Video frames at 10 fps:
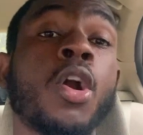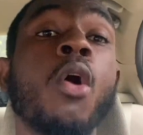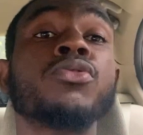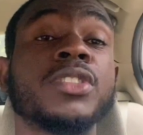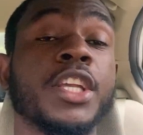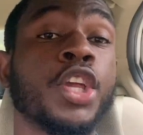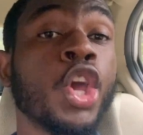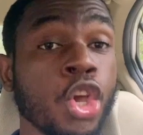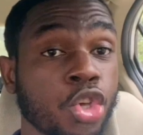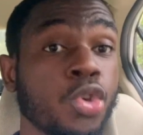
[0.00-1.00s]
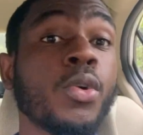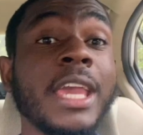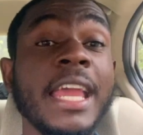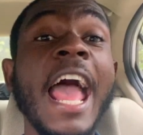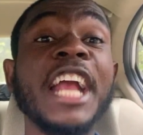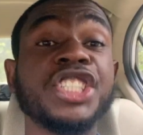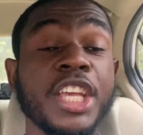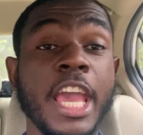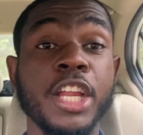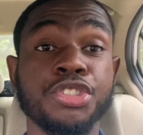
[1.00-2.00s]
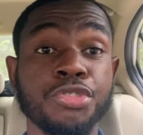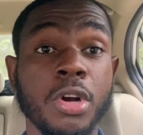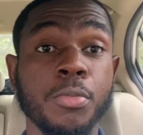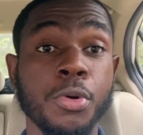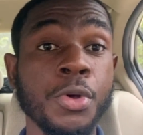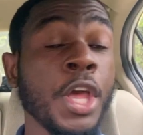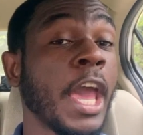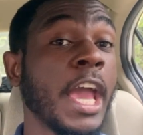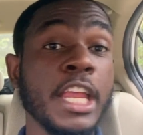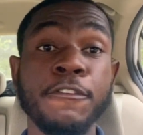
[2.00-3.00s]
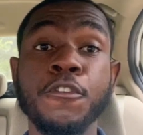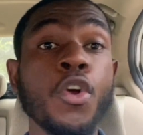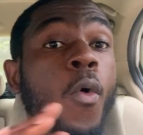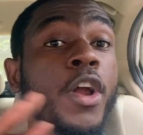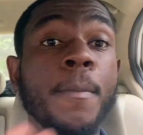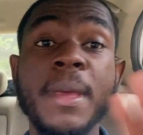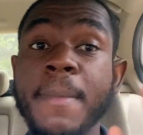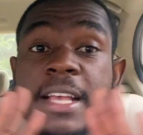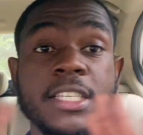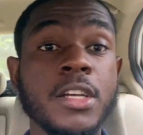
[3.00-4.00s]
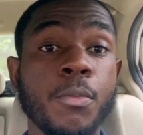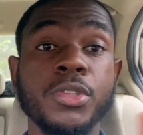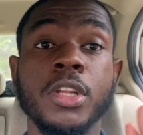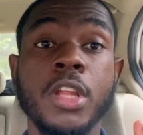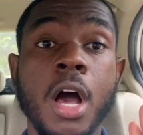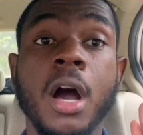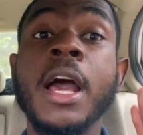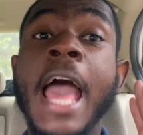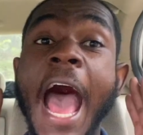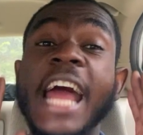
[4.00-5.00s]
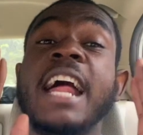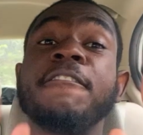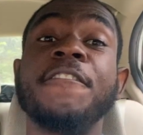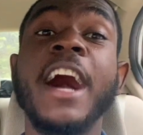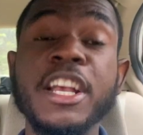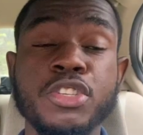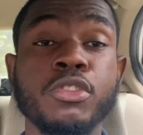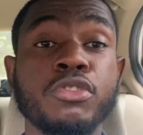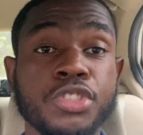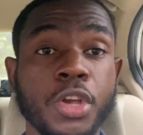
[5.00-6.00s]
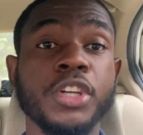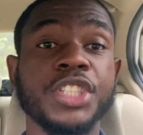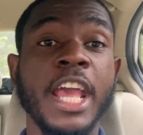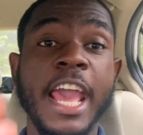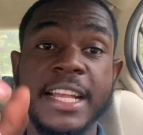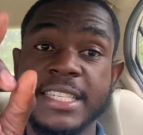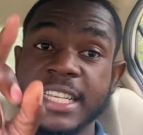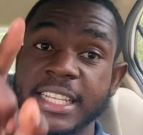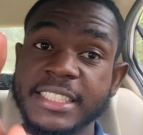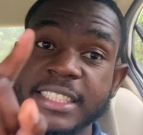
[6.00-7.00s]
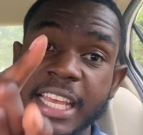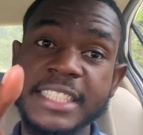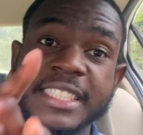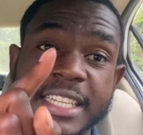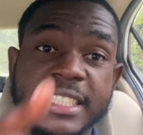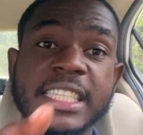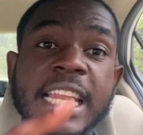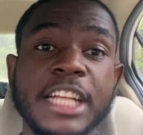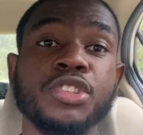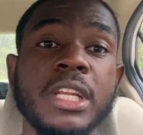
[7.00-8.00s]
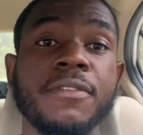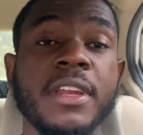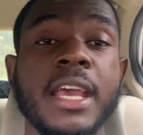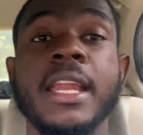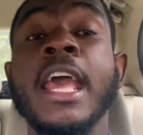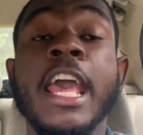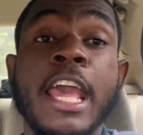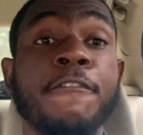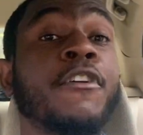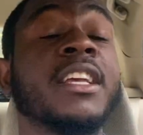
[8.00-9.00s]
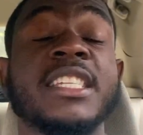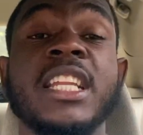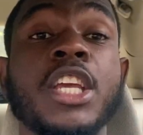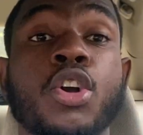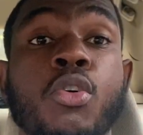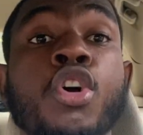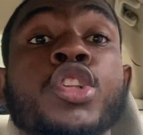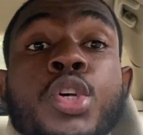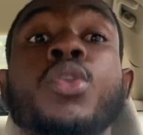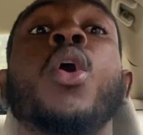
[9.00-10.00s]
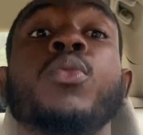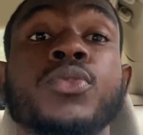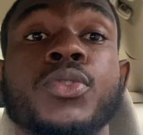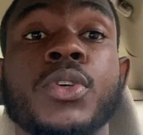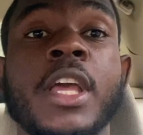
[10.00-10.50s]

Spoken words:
coasting, you can actually get in trouble. And if you don't want to be messing up with the law, I'd advise you to search and see the states and the city that you're living in if it is illegal to coast.